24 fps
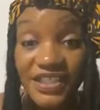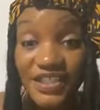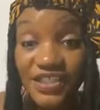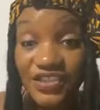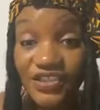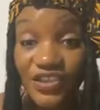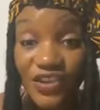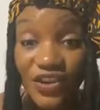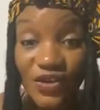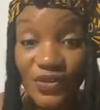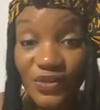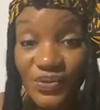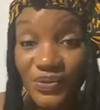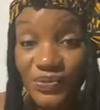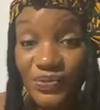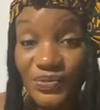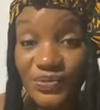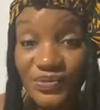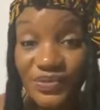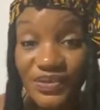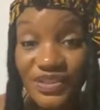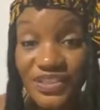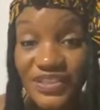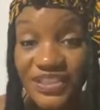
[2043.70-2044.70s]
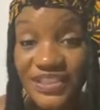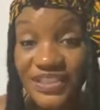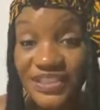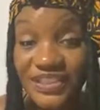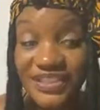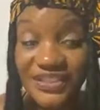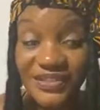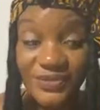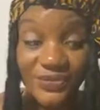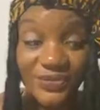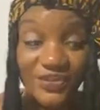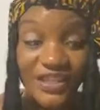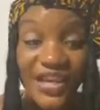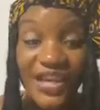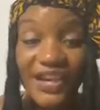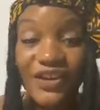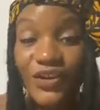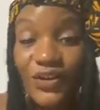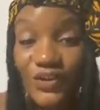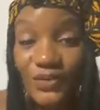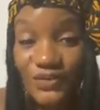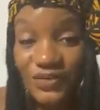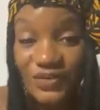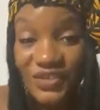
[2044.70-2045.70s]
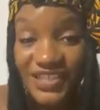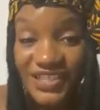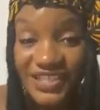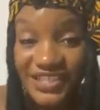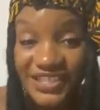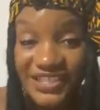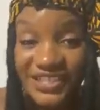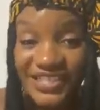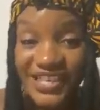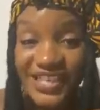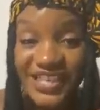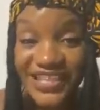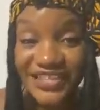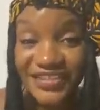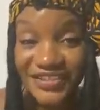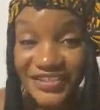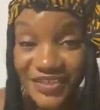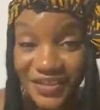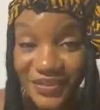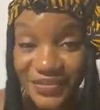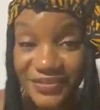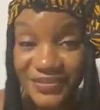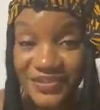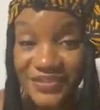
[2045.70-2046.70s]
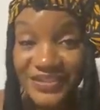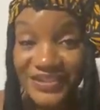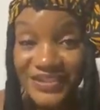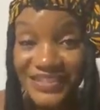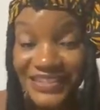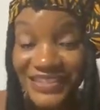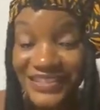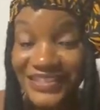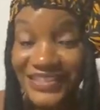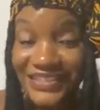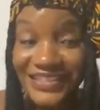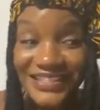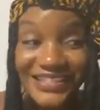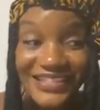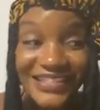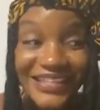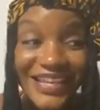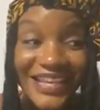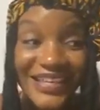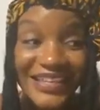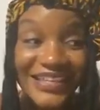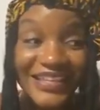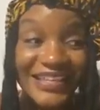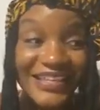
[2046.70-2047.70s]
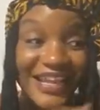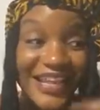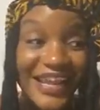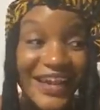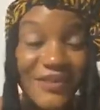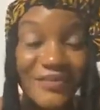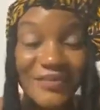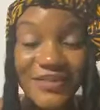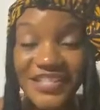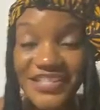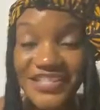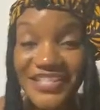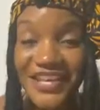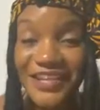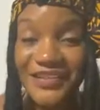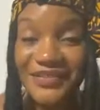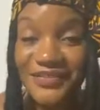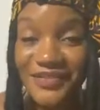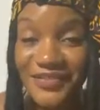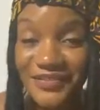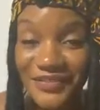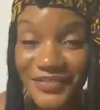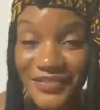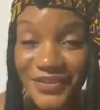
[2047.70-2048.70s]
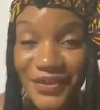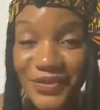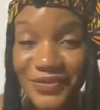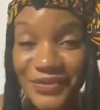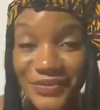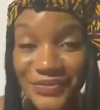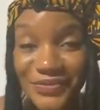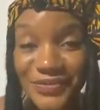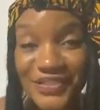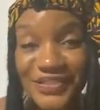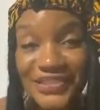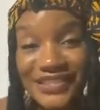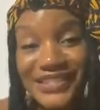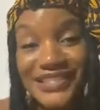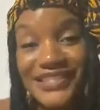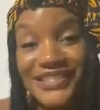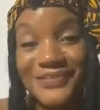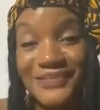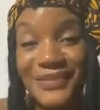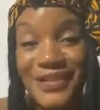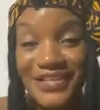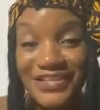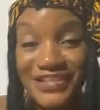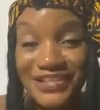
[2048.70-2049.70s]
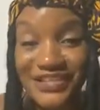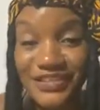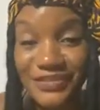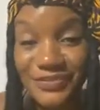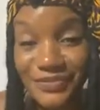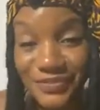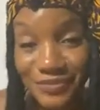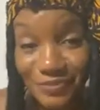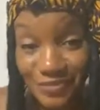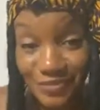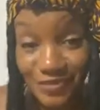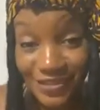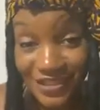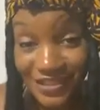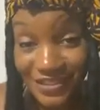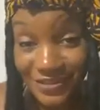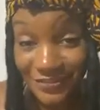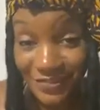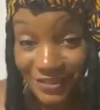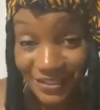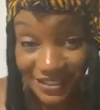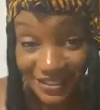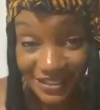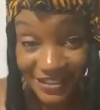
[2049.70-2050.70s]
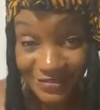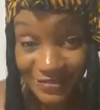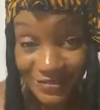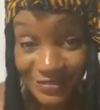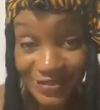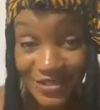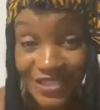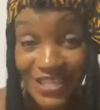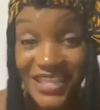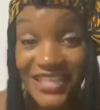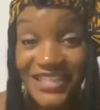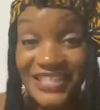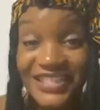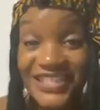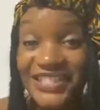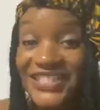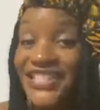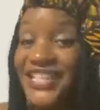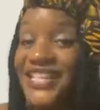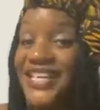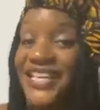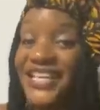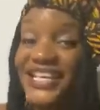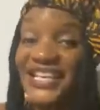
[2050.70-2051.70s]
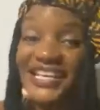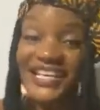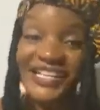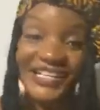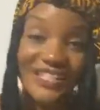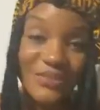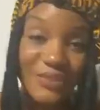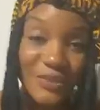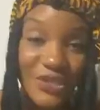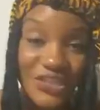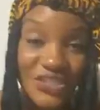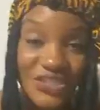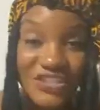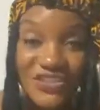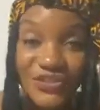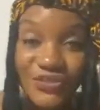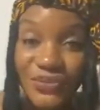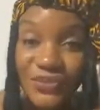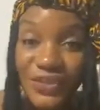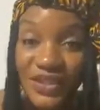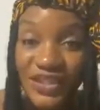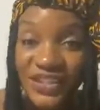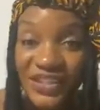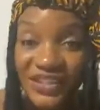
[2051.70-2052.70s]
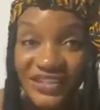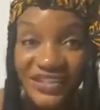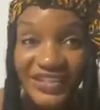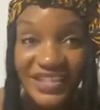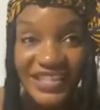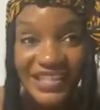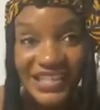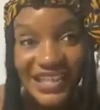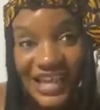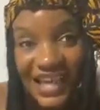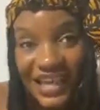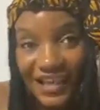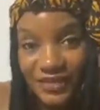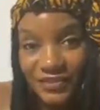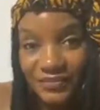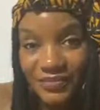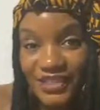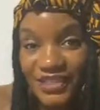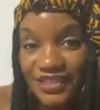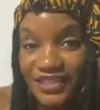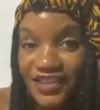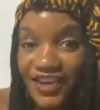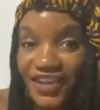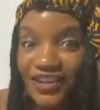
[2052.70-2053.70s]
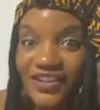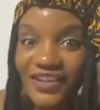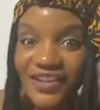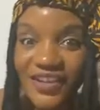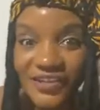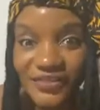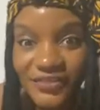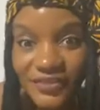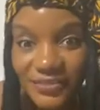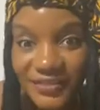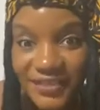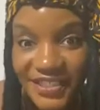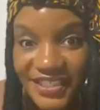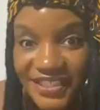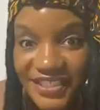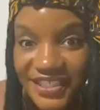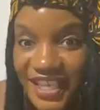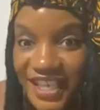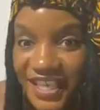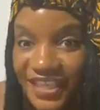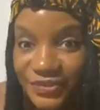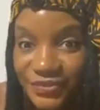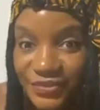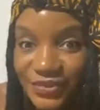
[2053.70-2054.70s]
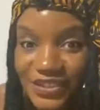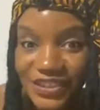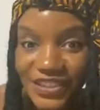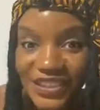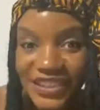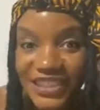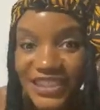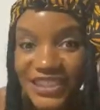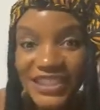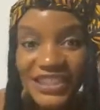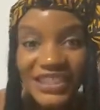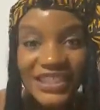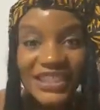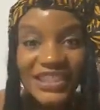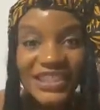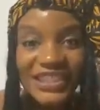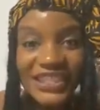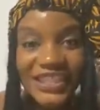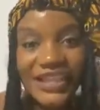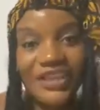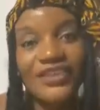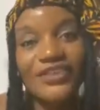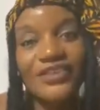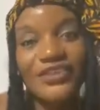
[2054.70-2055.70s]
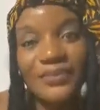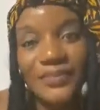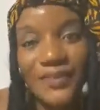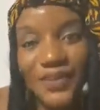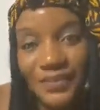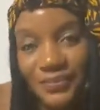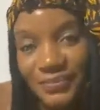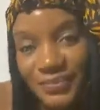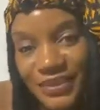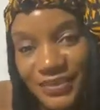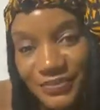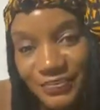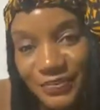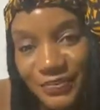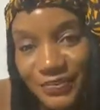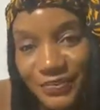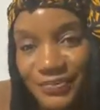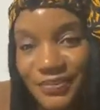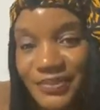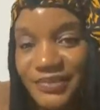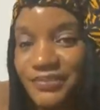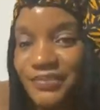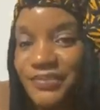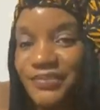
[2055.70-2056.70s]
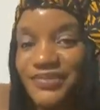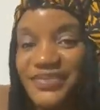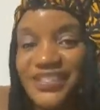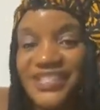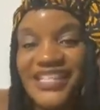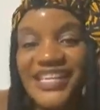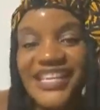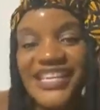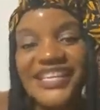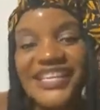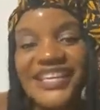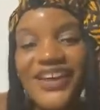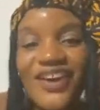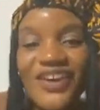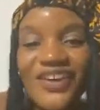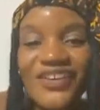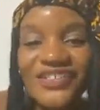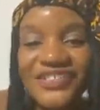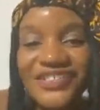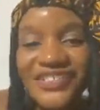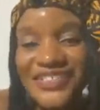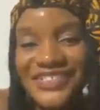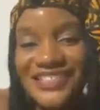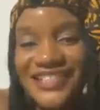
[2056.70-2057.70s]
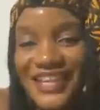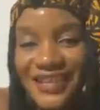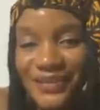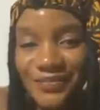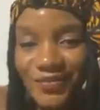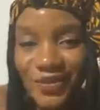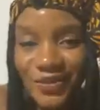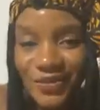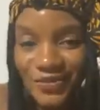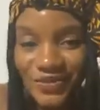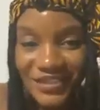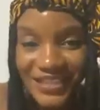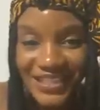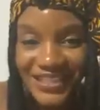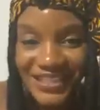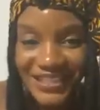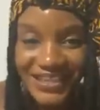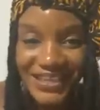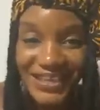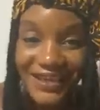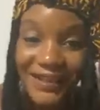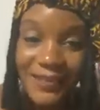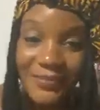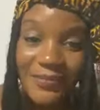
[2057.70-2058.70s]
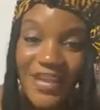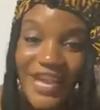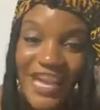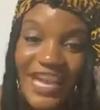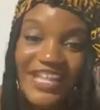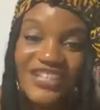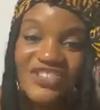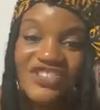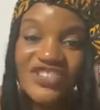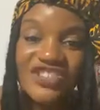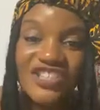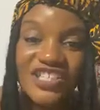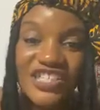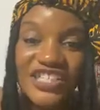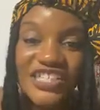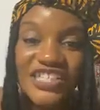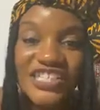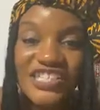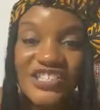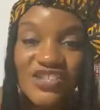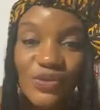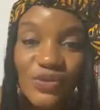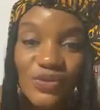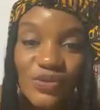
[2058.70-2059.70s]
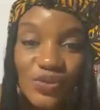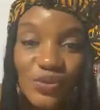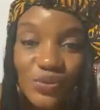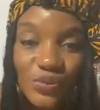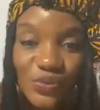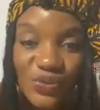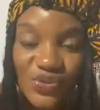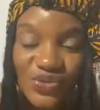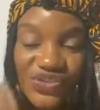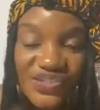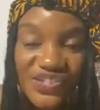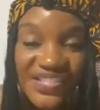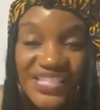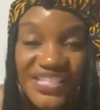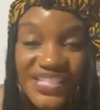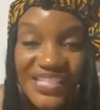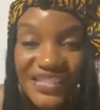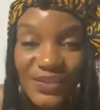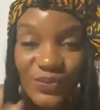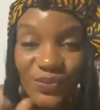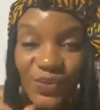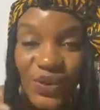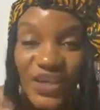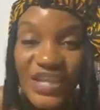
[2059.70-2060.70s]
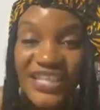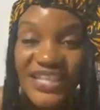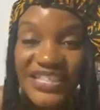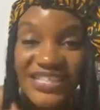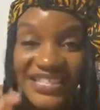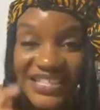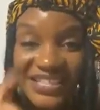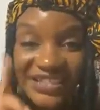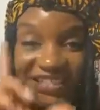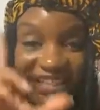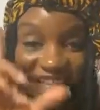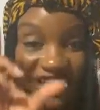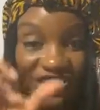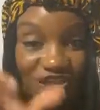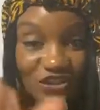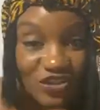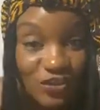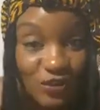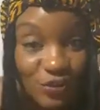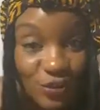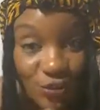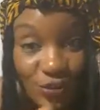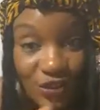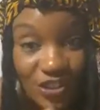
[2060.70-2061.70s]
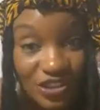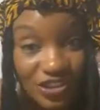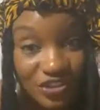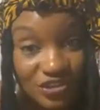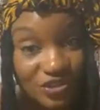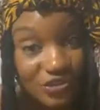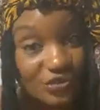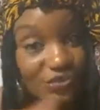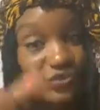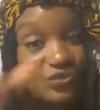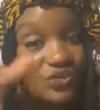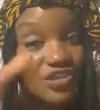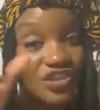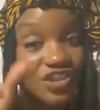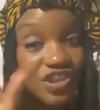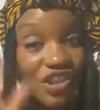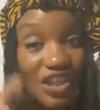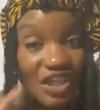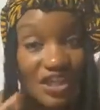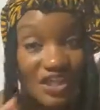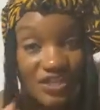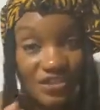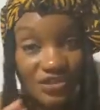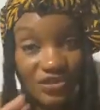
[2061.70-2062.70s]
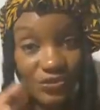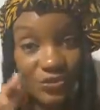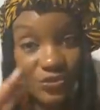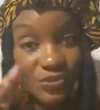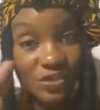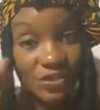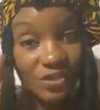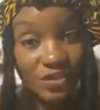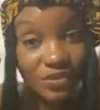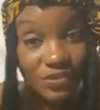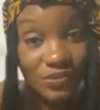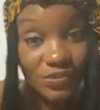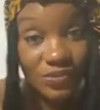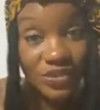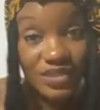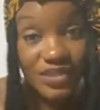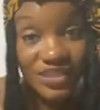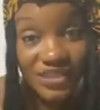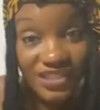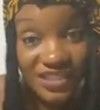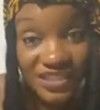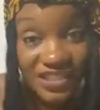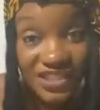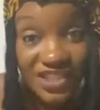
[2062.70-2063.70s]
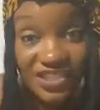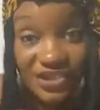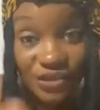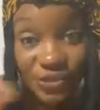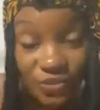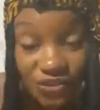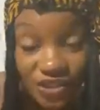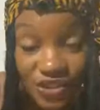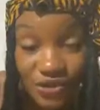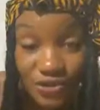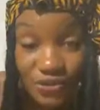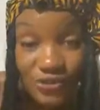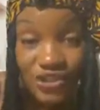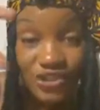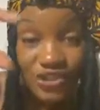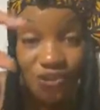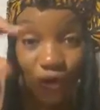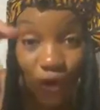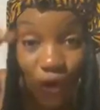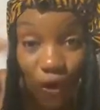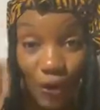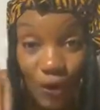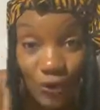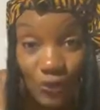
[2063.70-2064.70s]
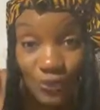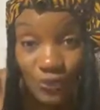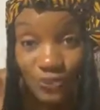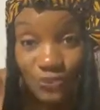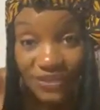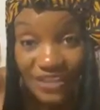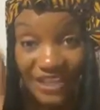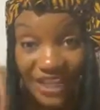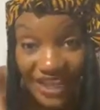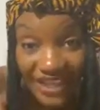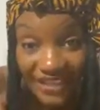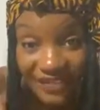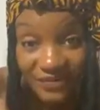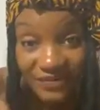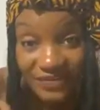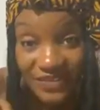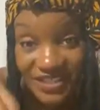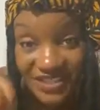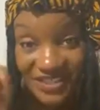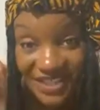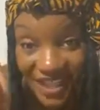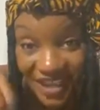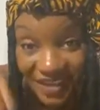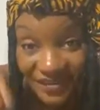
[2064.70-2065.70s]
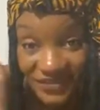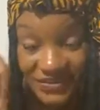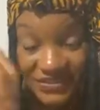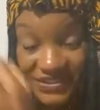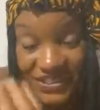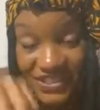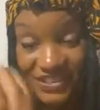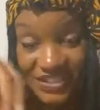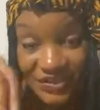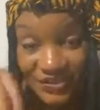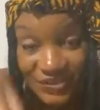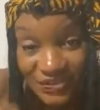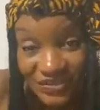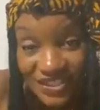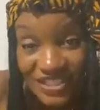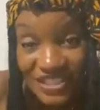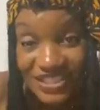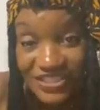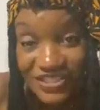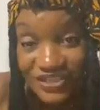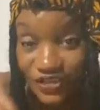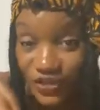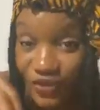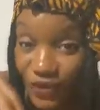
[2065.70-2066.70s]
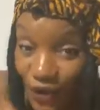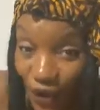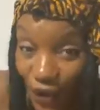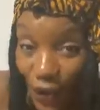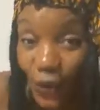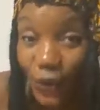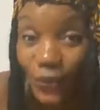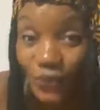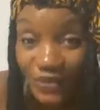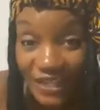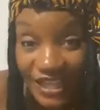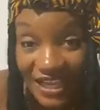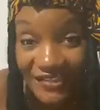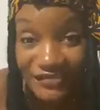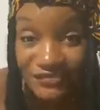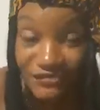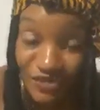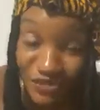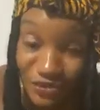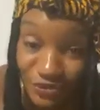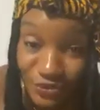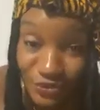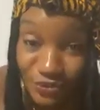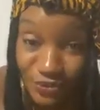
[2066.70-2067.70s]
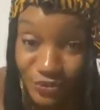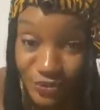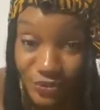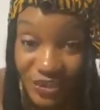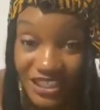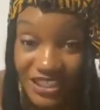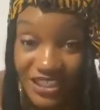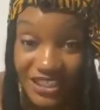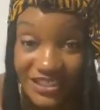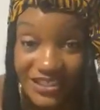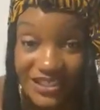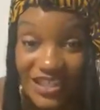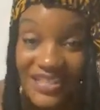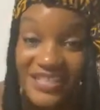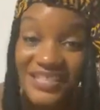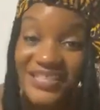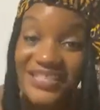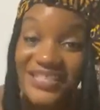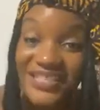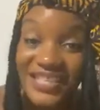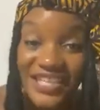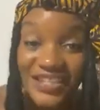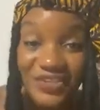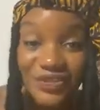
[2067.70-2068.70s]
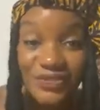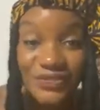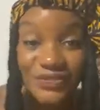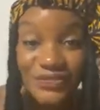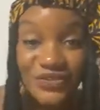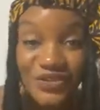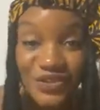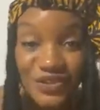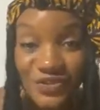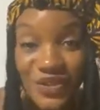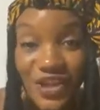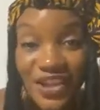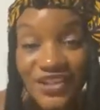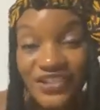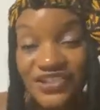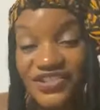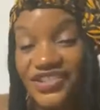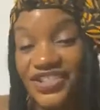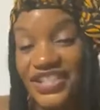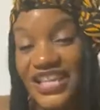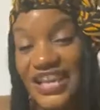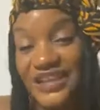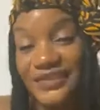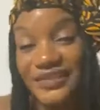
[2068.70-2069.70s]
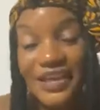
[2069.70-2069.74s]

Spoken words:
you know, got over this, you know, it's like, how many times do I have to go through this, especially with police brutality, especially with the economy and our government not really caring about people. People were saying, oh, it's the same old thing. But actually, it's so you will see what is it that you want to do to change. What is it that you can do in your own life? Because obviously there's things in your own life too. That's the nature of astrology.